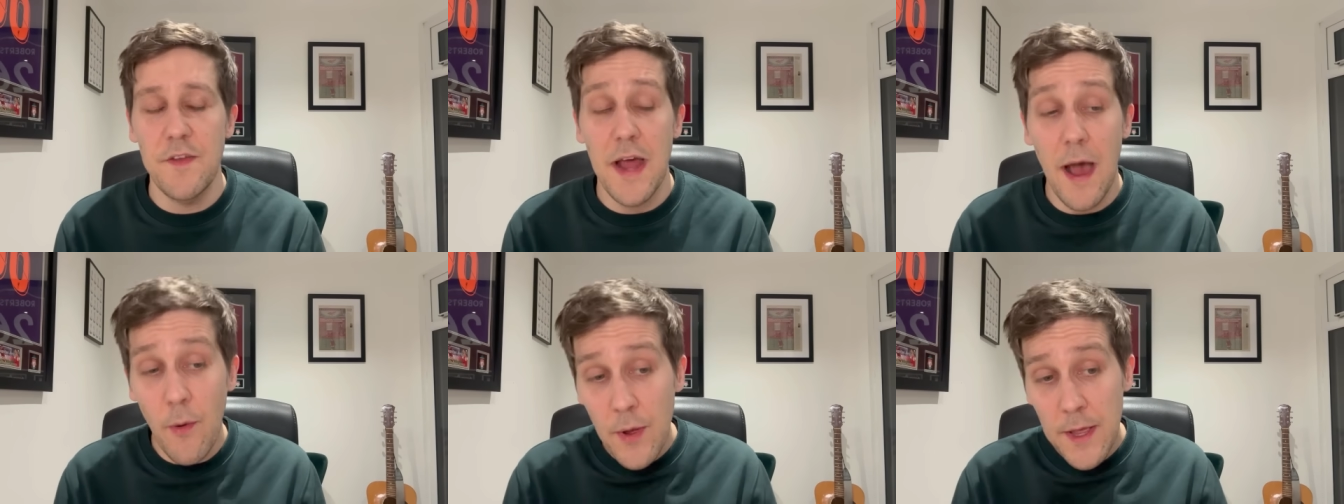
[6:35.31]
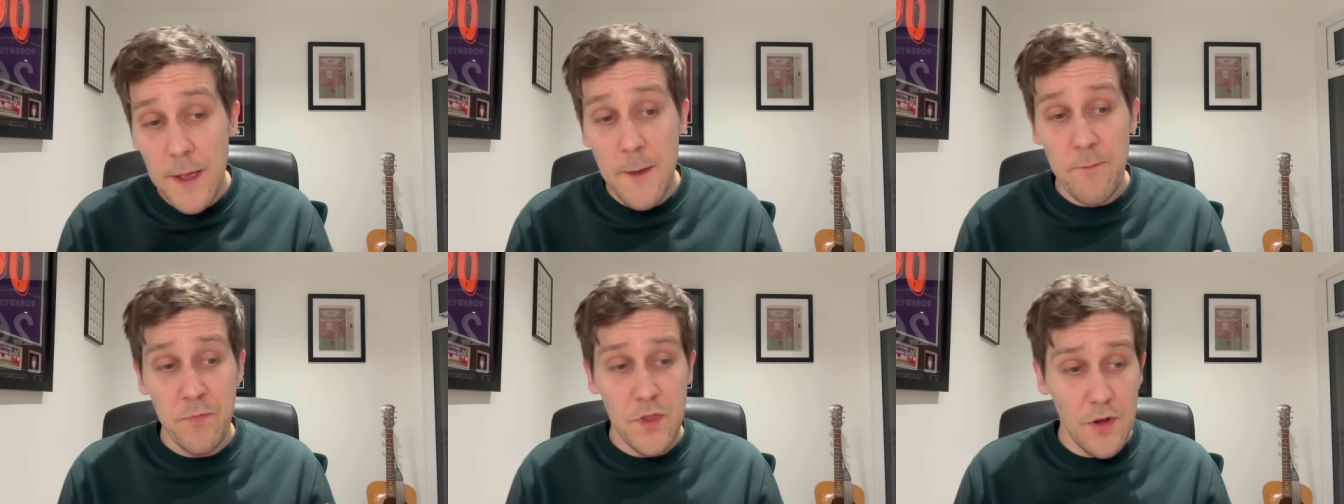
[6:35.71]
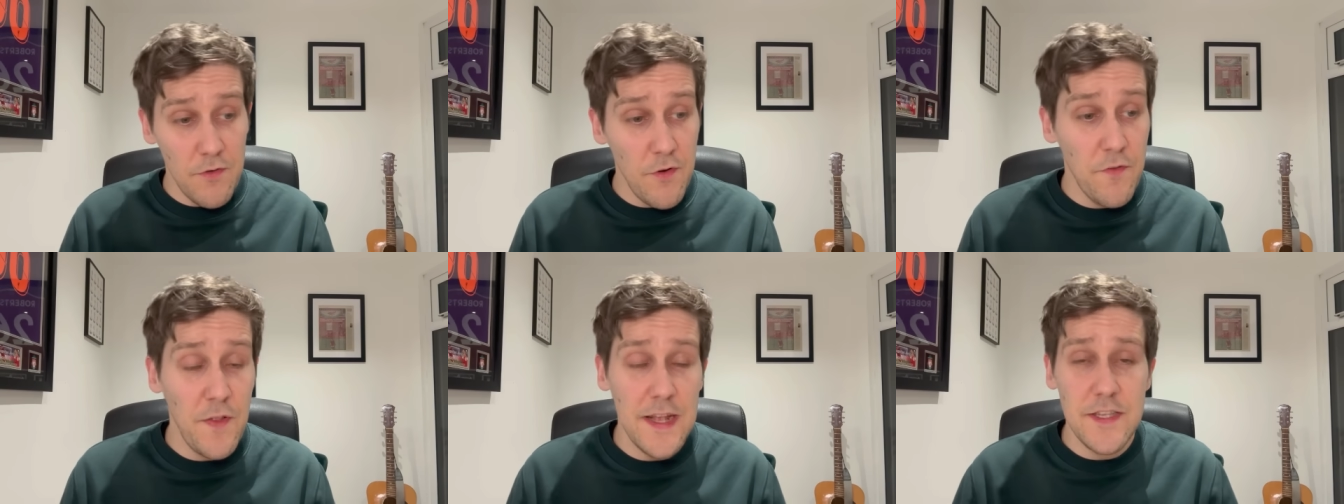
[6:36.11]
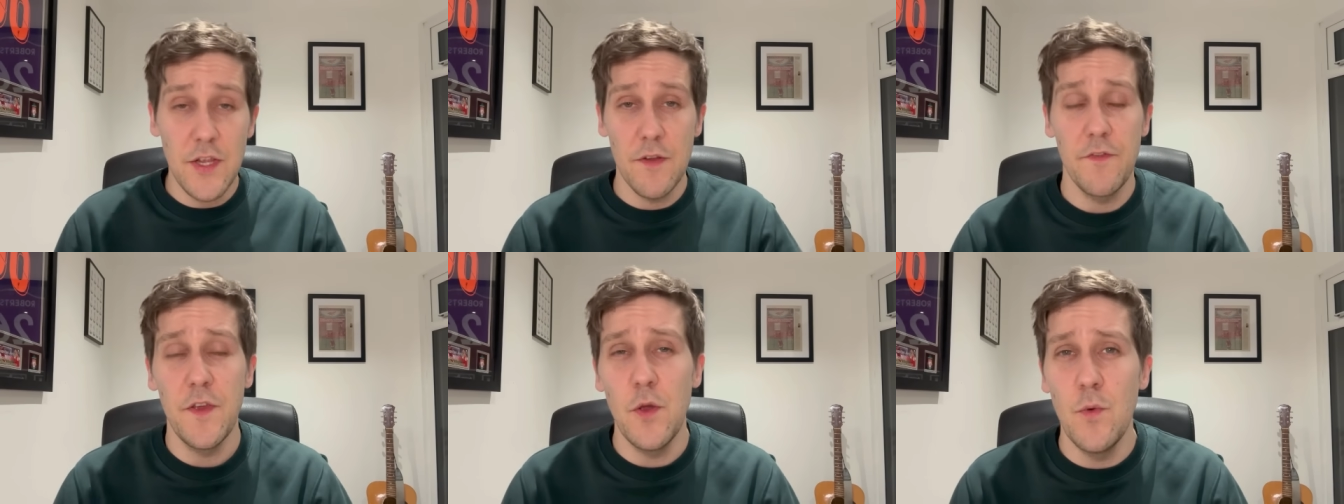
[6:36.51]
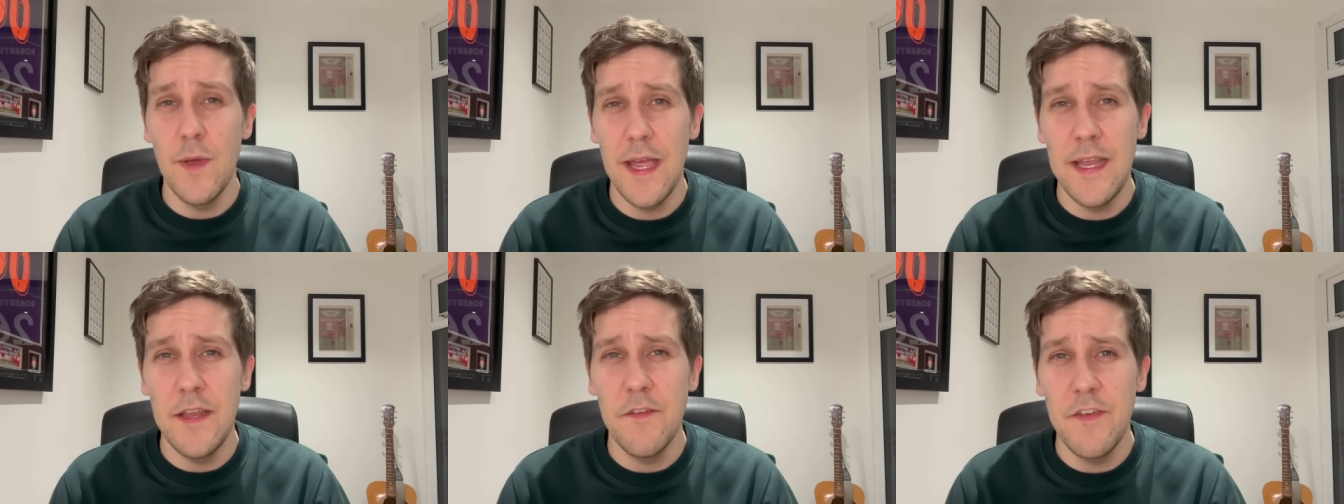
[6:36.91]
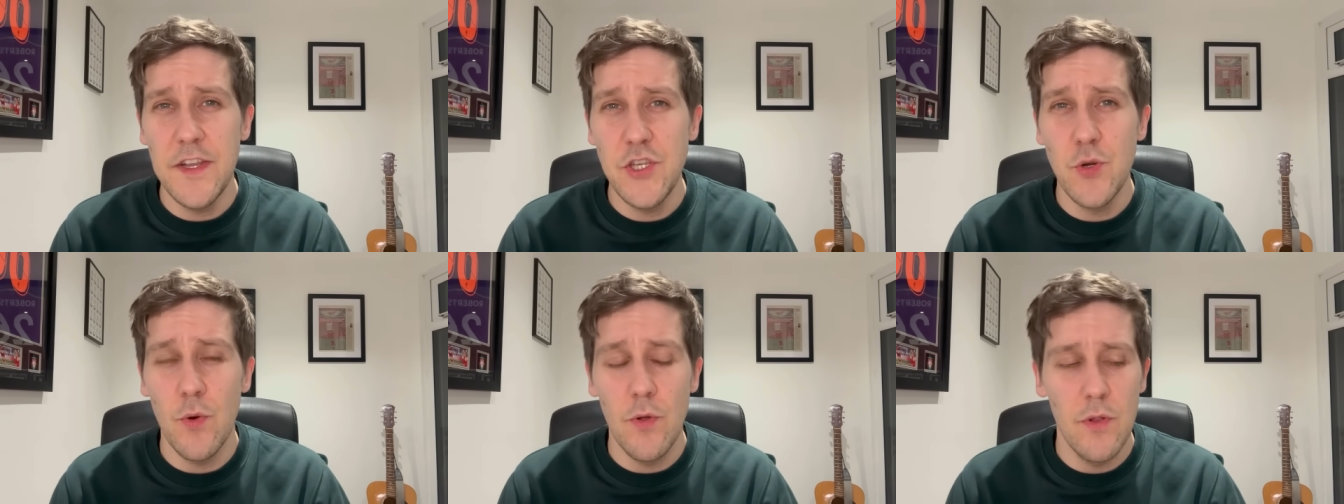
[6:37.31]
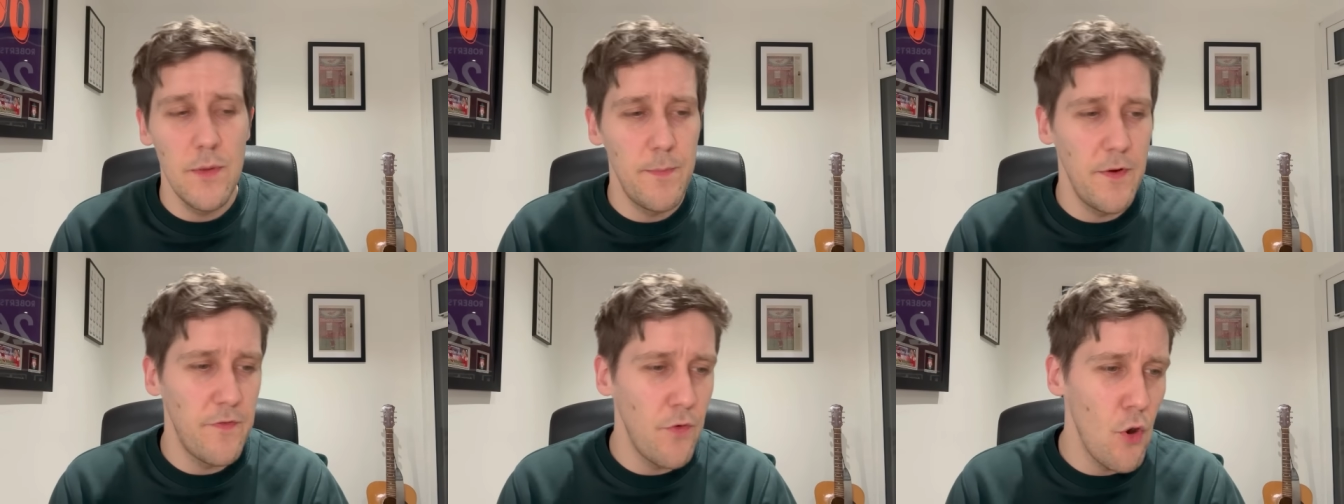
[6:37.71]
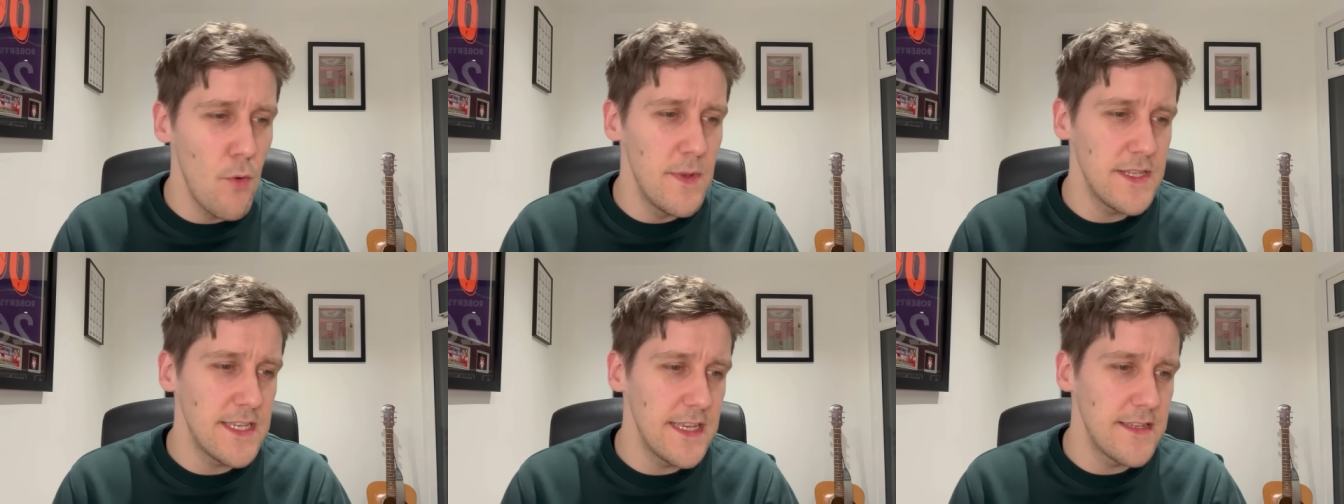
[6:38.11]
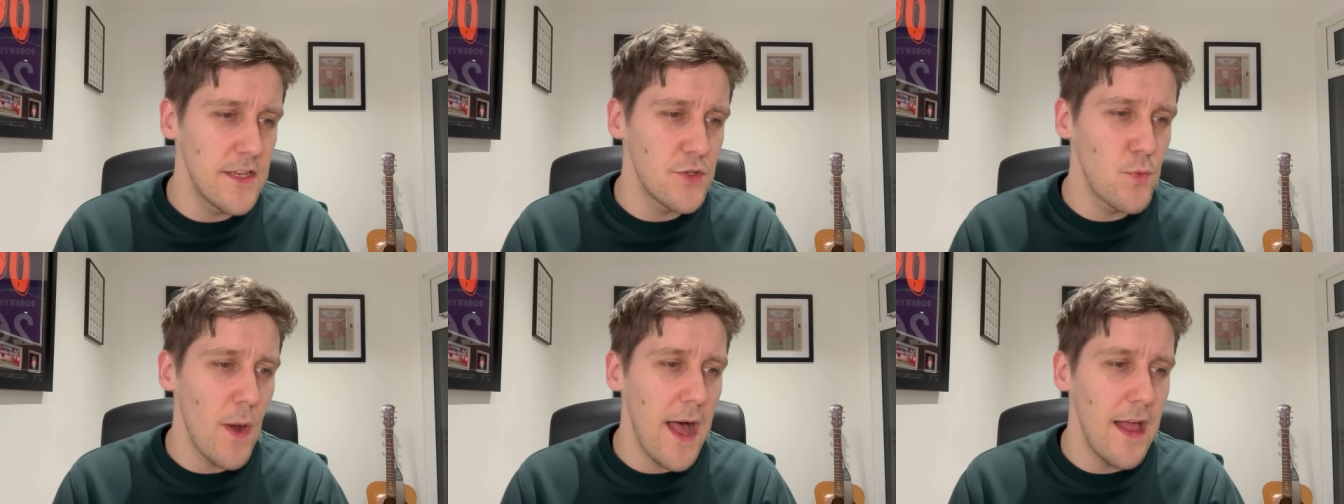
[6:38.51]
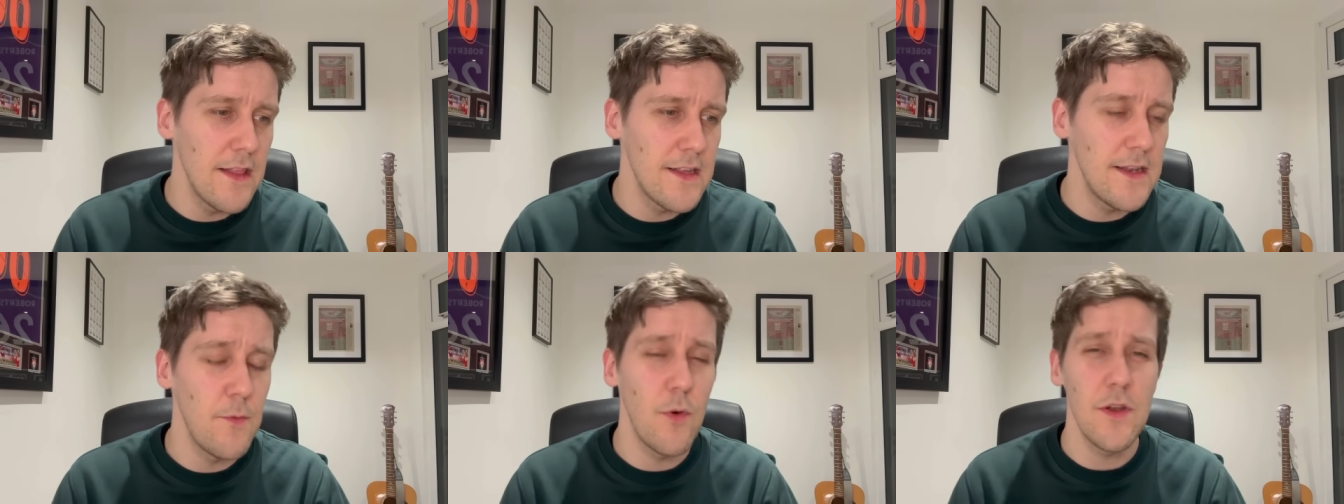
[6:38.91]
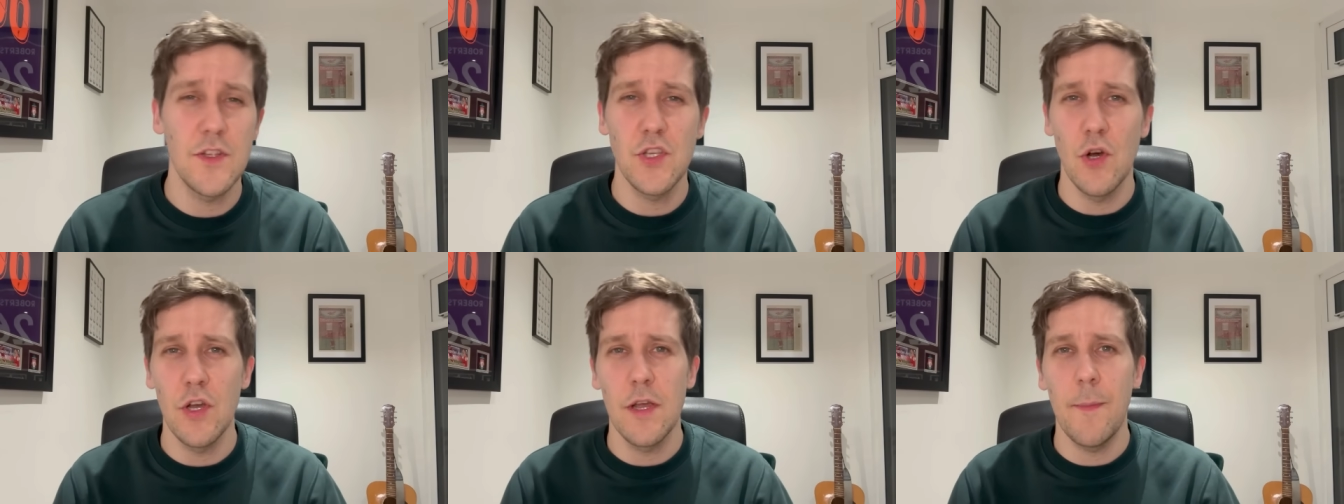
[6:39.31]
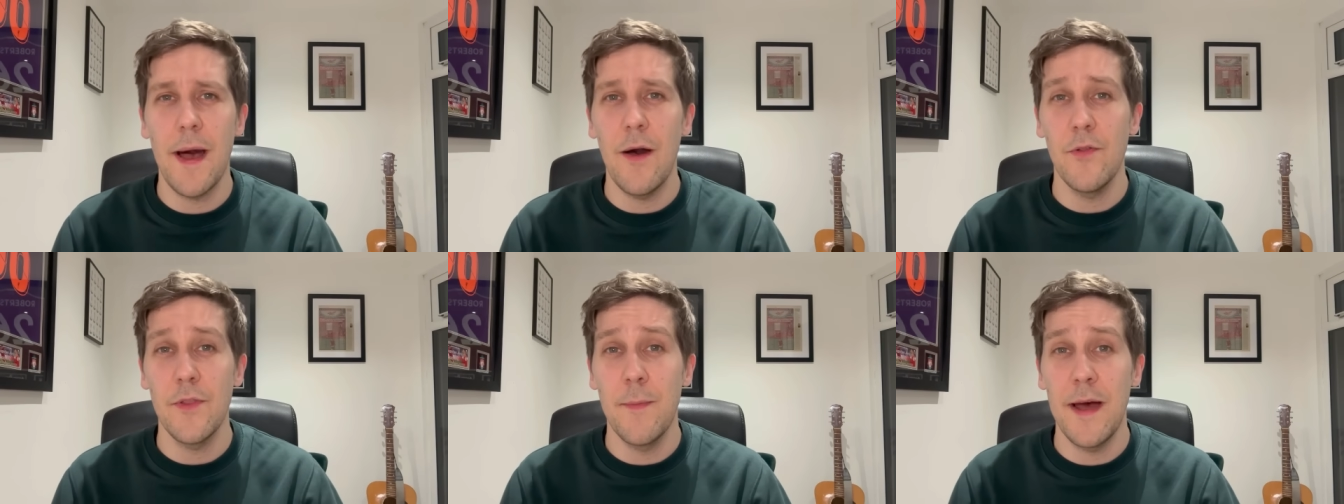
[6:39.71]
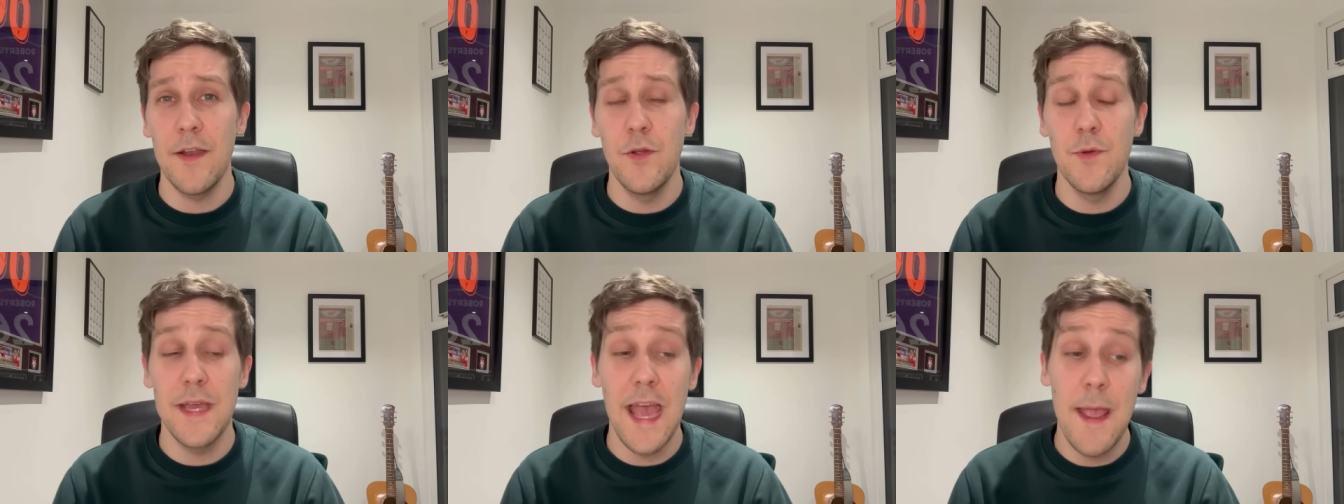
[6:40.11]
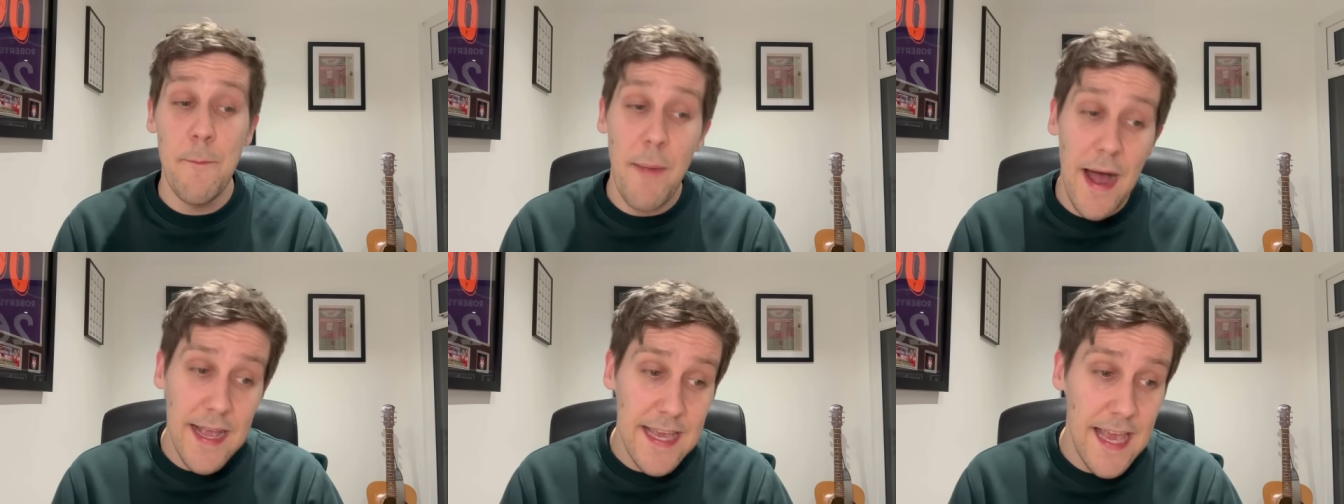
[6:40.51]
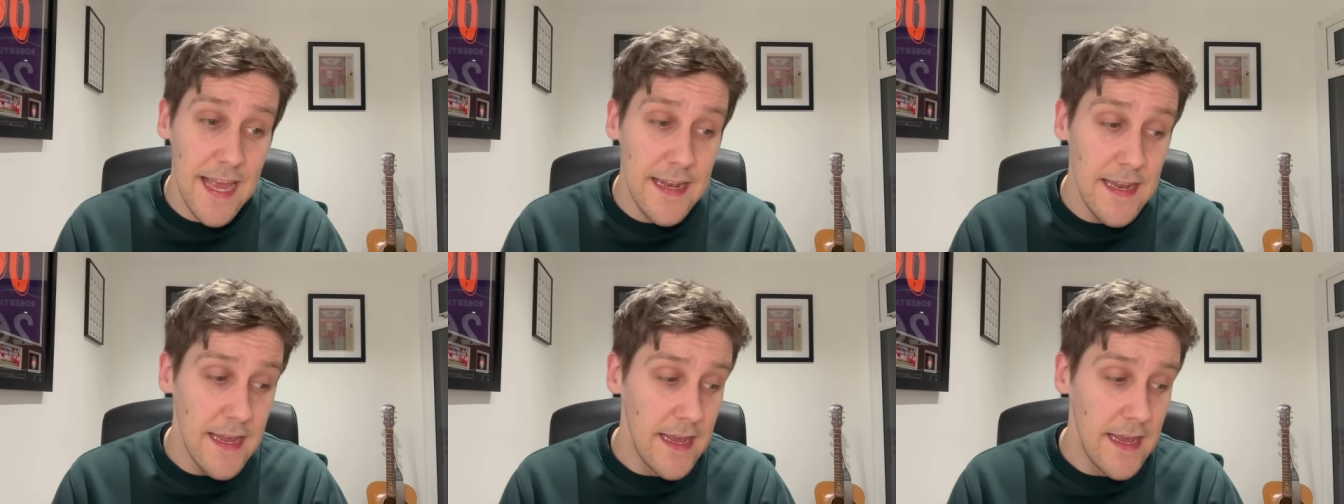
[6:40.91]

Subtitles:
Now, I'm going to reflect on a few individual performances as well, and I want to talk about the man who came back in